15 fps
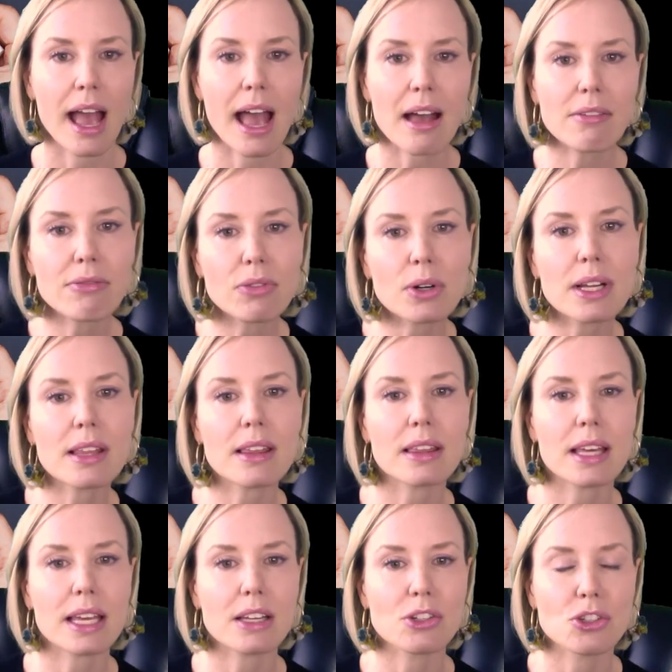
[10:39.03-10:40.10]

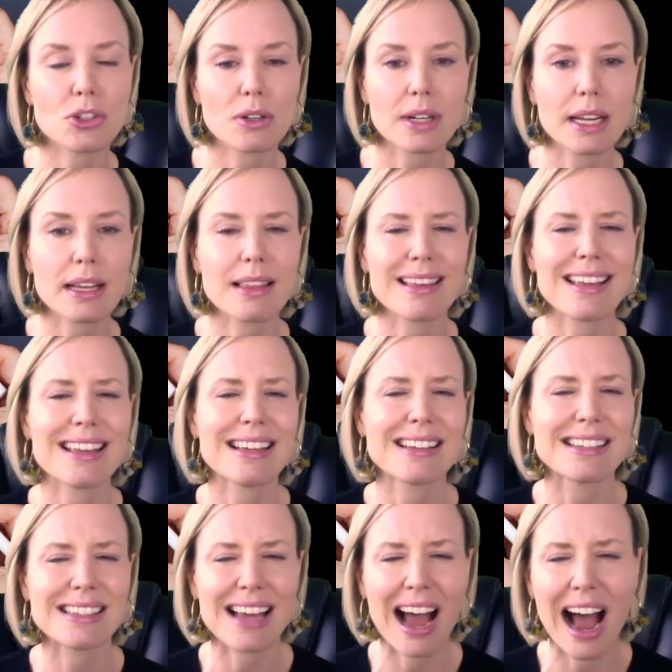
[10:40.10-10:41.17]
Everything during the
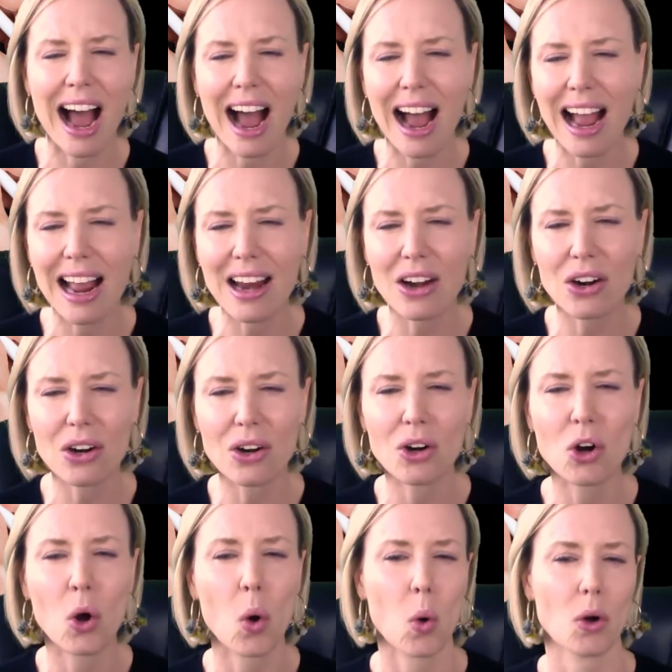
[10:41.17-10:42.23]
entire
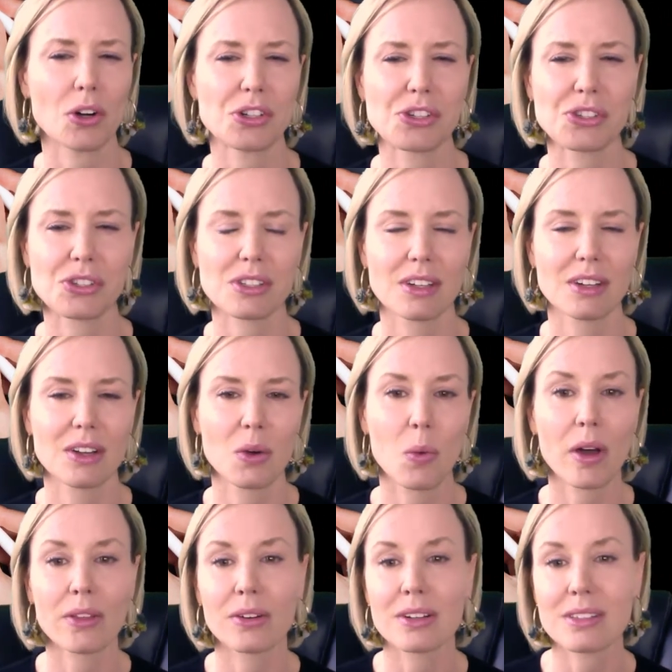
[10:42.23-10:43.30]
course,
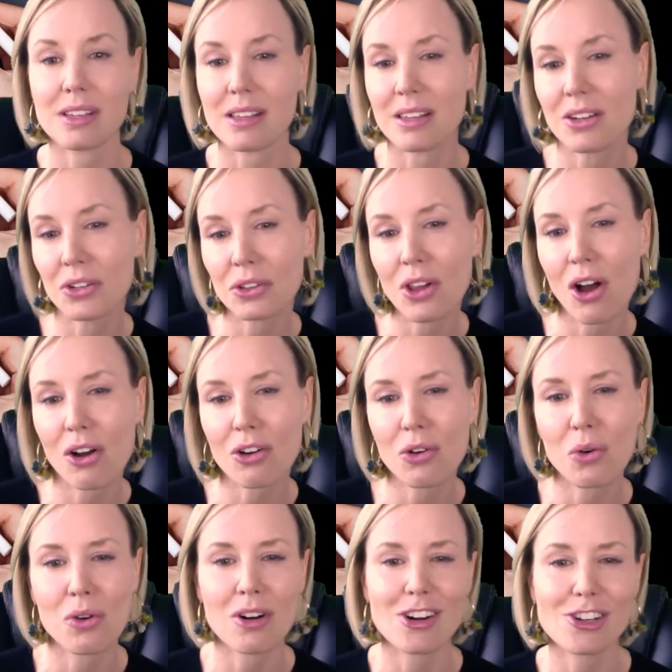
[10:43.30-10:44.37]
whether it's a year-long
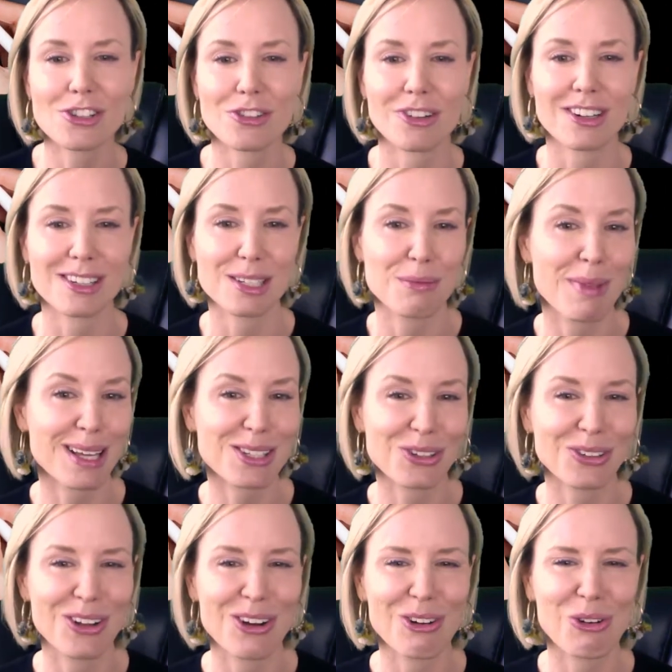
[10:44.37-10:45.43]
course or a
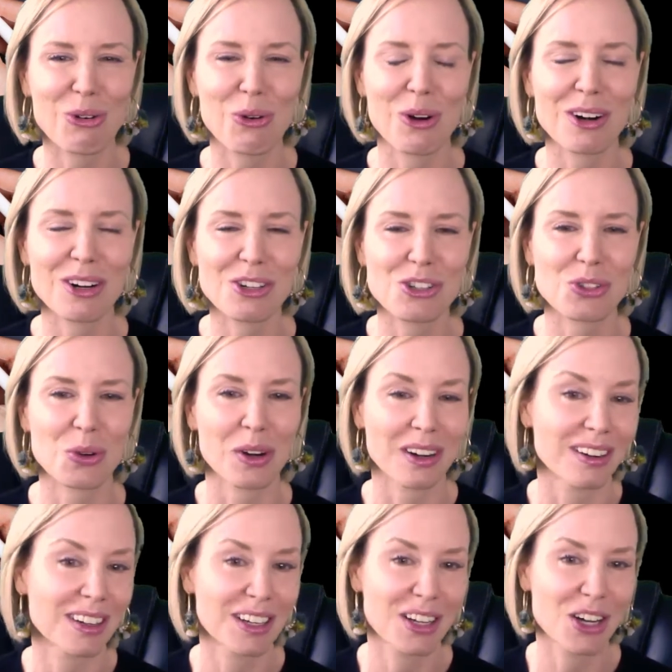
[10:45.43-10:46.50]
semester-long course
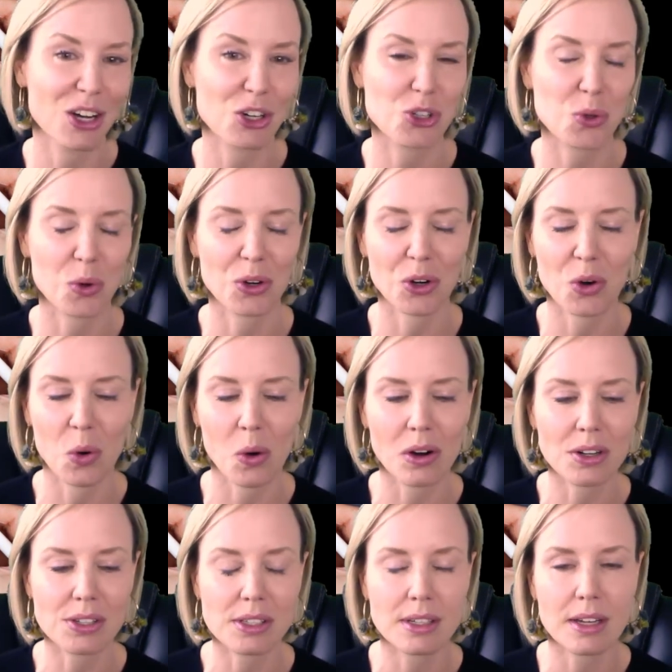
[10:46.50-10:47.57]
or a shorter
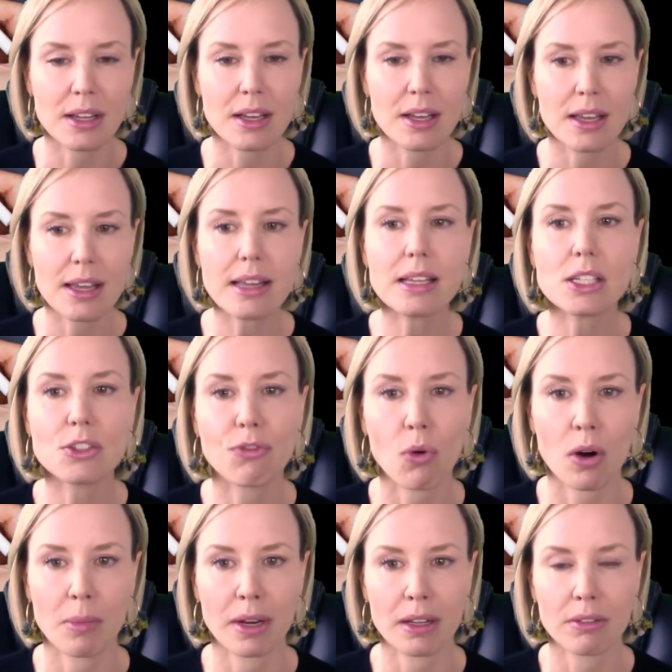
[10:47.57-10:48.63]
course, is
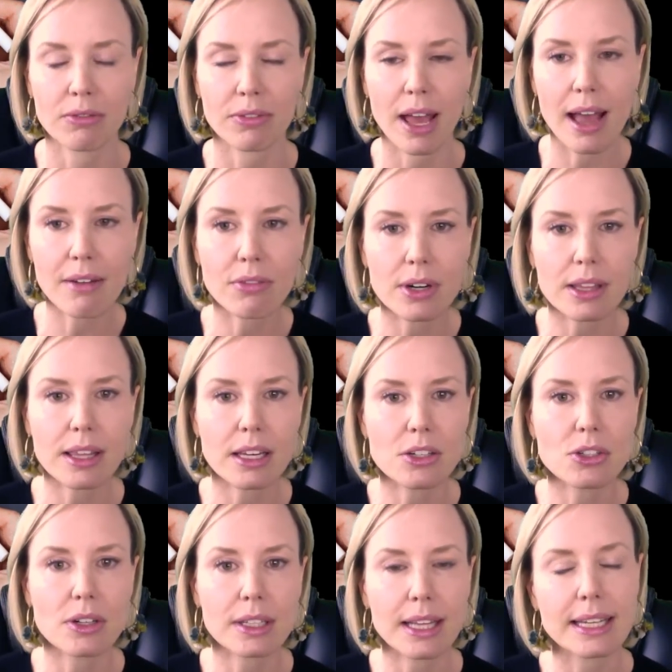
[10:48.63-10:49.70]
formative. Everything
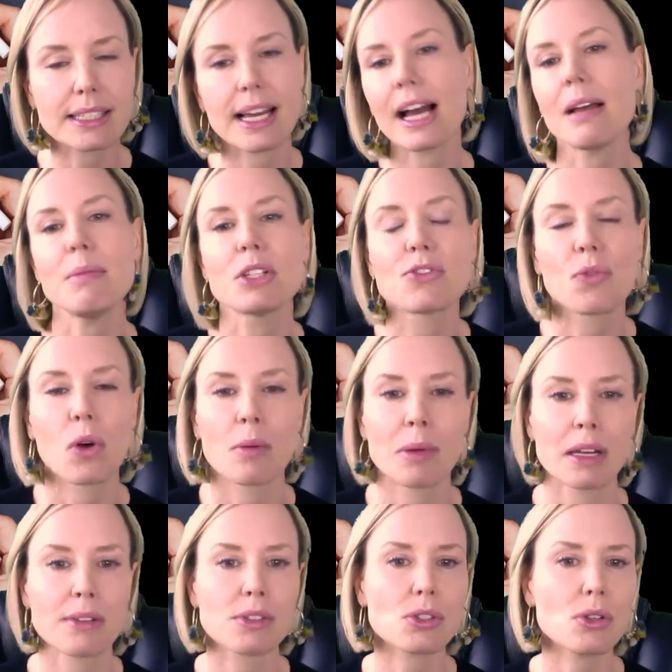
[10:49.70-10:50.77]
during that time is
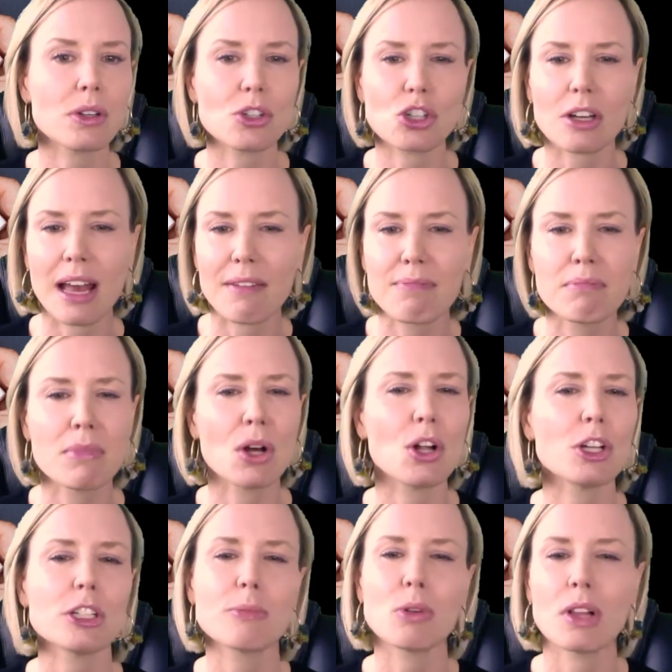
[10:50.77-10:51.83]
formative. Students should have
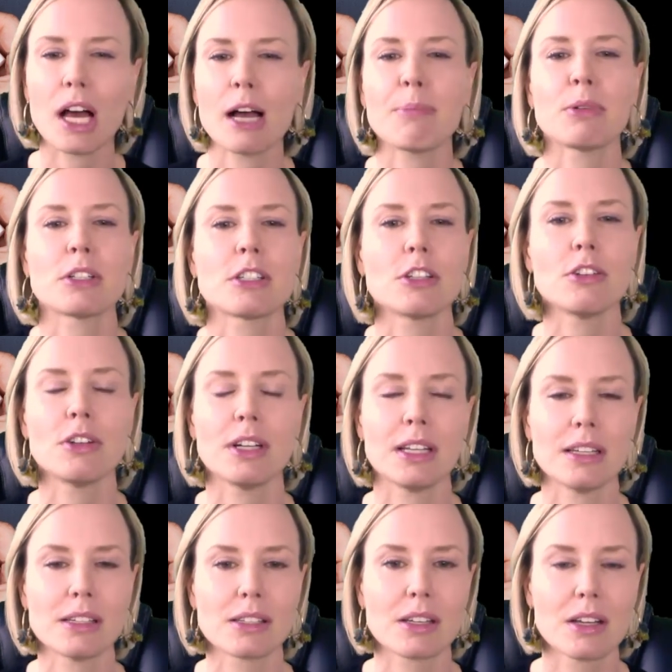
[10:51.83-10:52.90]
multiple
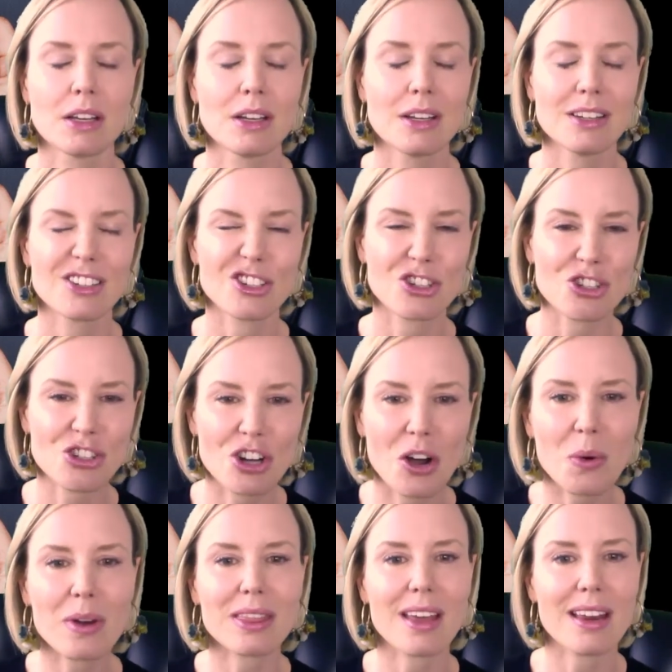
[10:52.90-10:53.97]
opportunities to
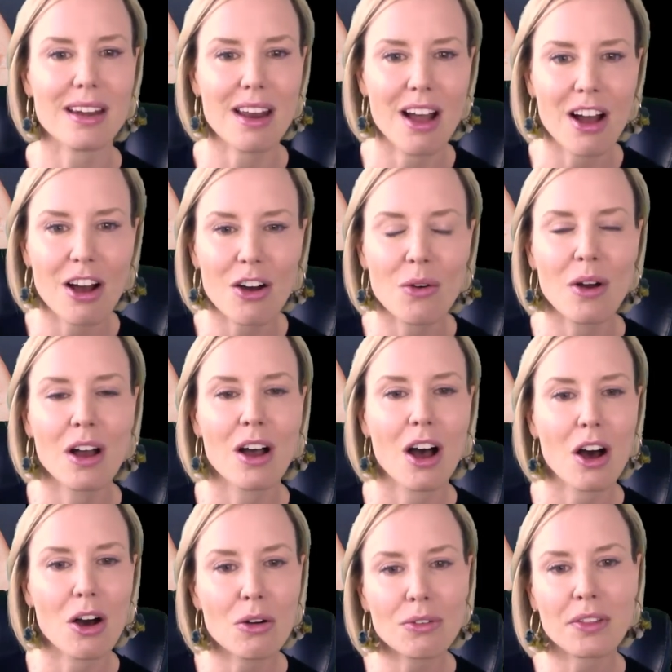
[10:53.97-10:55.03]
show what they know
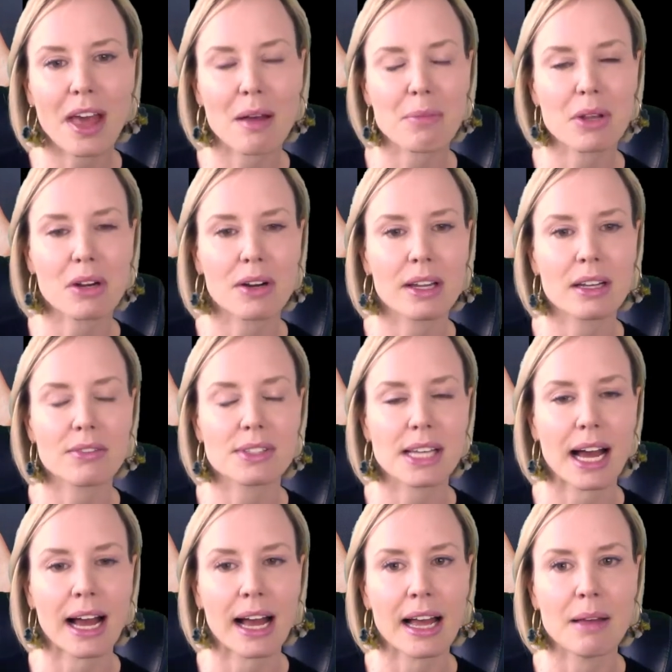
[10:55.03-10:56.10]
over that period of
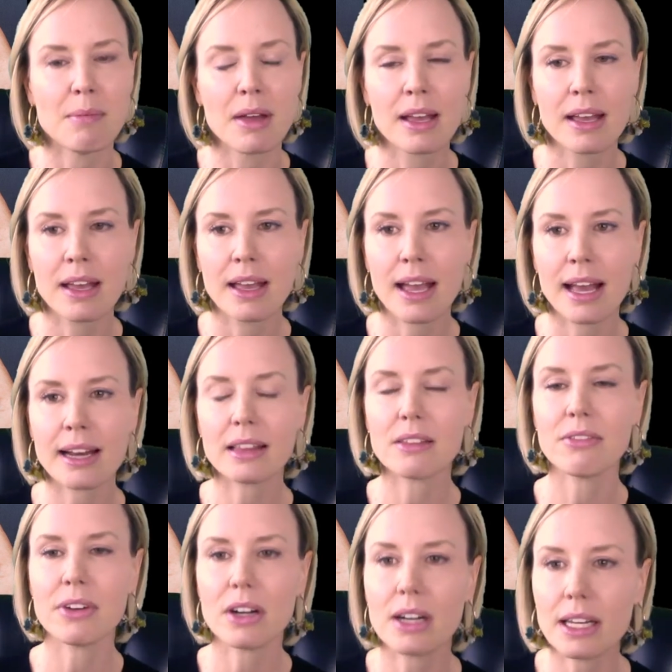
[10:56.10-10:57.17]
time, and at
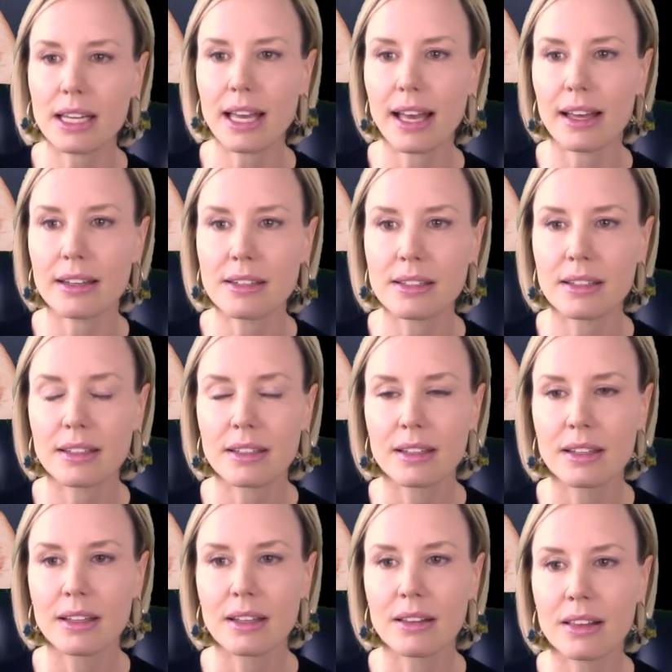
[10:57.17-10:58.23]
the very end,
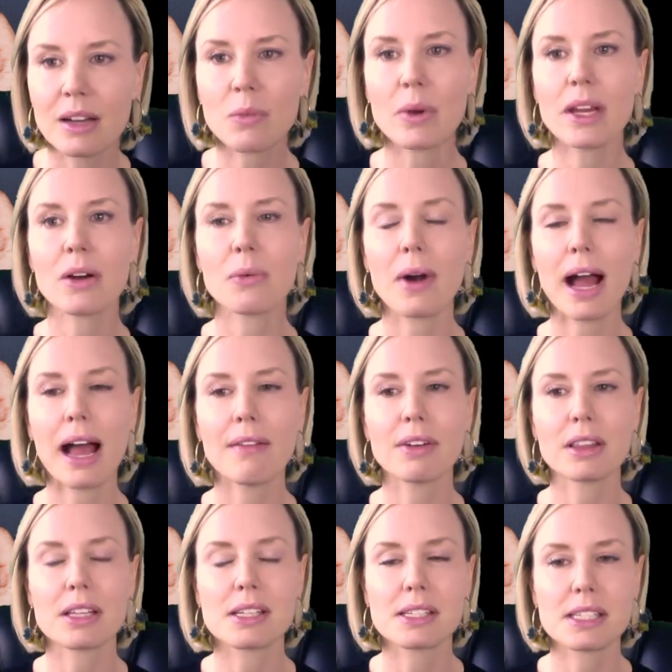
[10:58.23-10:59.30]
then we arrive
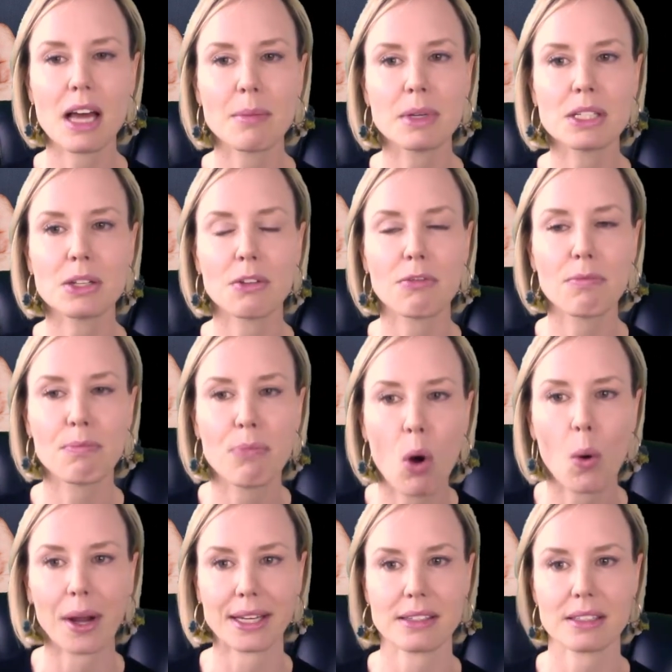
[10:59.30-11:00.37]
at the summative
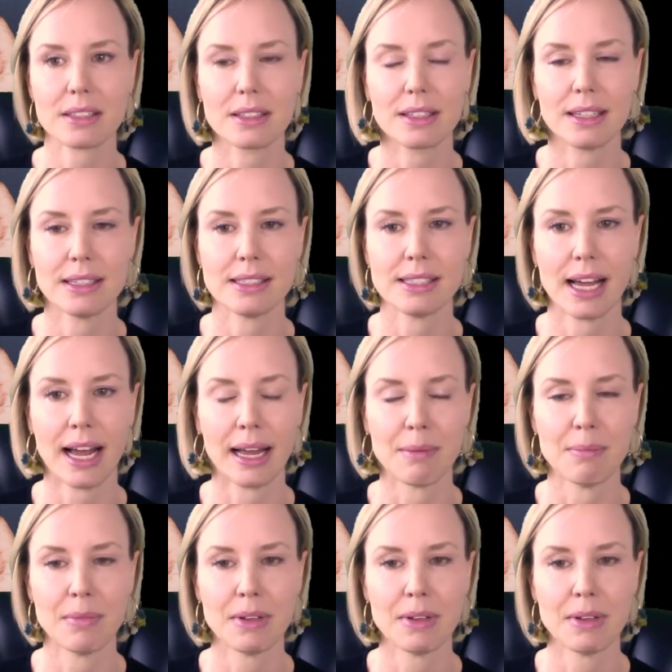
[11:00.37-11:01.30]
point in time.